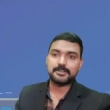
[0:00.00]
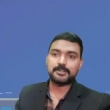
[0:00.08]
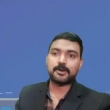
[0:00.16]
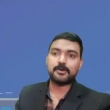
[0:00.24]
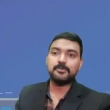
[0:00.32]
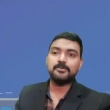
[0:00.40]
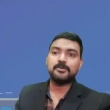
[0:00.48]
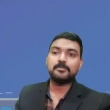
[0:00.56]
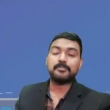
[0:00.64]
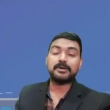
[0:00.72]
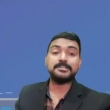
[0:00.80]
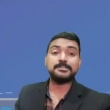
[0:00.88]
Now
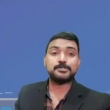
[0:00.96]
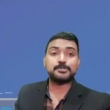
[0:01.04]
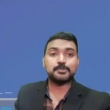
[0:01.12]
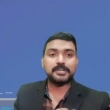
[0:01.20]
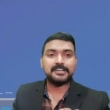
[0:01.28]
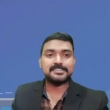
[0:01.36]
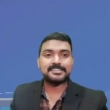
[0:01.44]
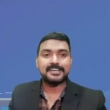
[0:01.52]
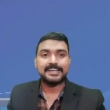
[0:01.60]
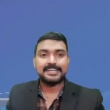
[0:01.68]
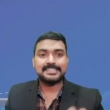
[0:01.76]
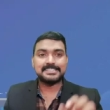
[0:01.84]
my dear students,
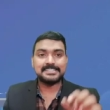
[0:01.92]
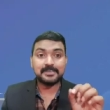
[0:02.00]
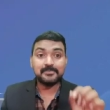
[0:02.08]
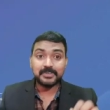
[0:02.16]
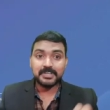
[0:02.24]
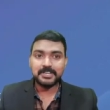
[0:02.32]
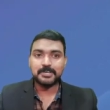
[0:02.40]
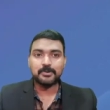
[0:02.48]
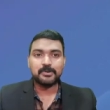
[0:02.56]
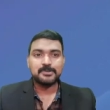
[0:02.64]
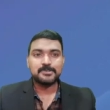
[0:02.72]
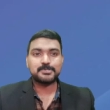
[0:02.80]
this is a
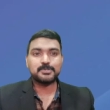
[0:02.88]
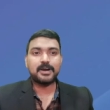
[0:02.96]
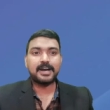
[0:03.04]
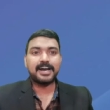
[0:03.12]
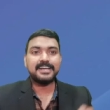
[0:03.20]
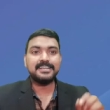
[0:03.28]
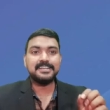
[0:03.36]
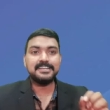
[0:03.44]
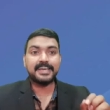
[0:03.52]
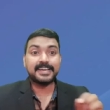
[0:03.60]
video, so I didn't